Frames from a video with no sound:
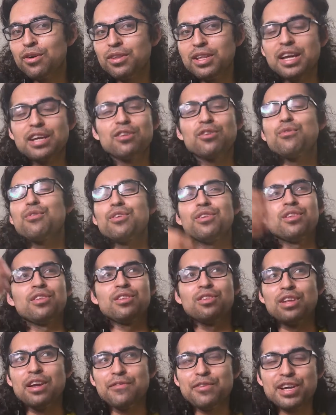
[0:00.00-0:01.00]
Like, look,
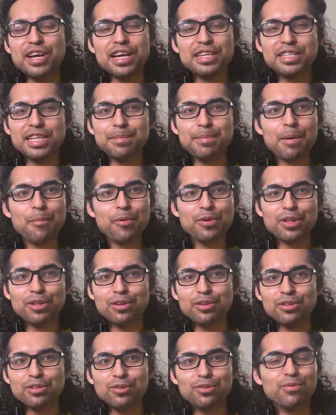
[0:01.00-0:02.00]
if you guys keep up with the
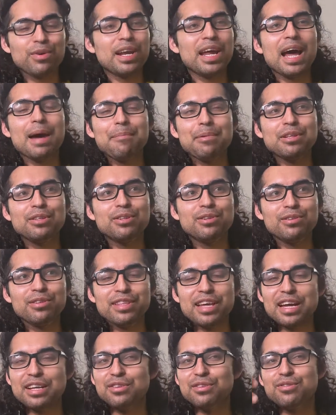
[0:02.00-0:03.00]
news, look what happened to
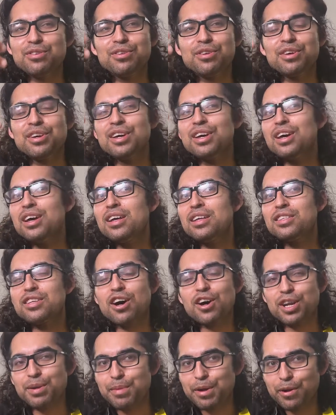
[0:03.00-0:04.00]
that new
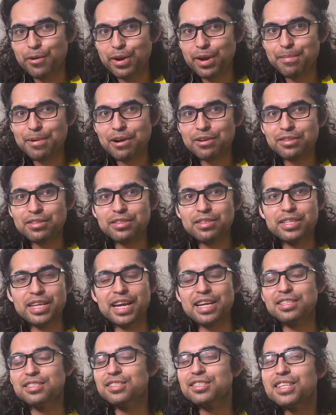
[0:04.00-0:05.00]
documentary about
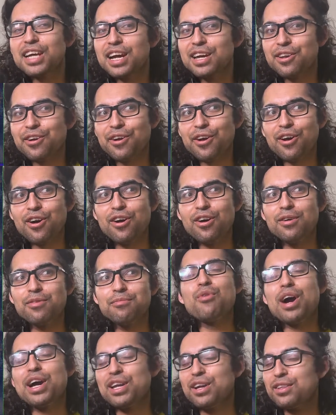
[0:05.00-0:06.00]
Dan Schneider on
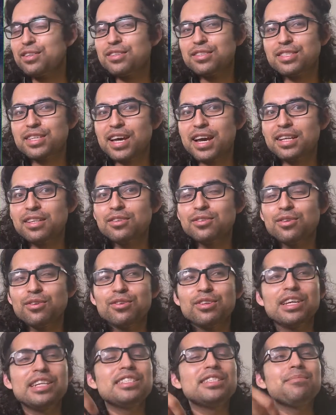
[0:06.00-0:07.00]
Fight on the Set. So
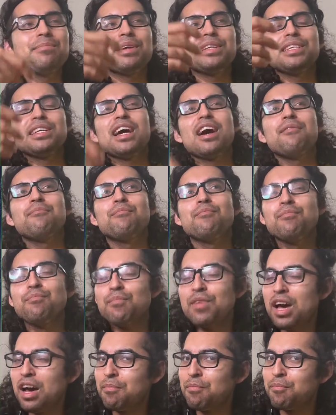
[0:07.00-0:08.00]
it's amazing how
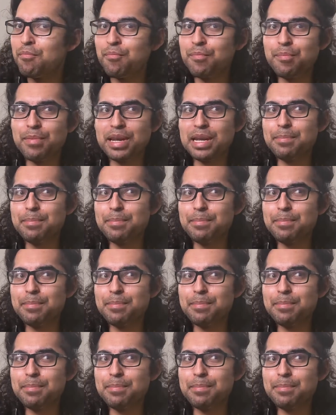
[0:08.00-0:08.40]
many